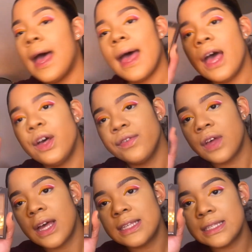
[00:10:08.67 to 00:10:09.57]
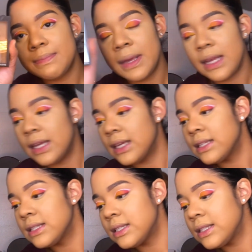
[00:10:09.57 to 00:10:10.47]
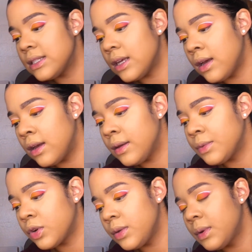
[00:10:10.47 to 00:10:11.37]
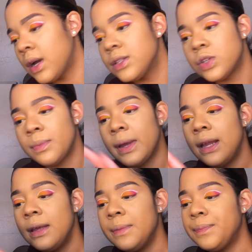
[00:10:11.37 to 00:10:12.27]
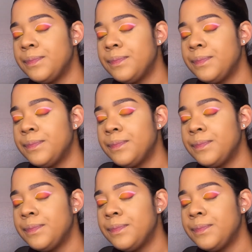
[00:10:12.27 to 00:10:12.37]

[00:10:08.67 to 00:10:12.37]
e.l.f. Cosmetics cream contour palette.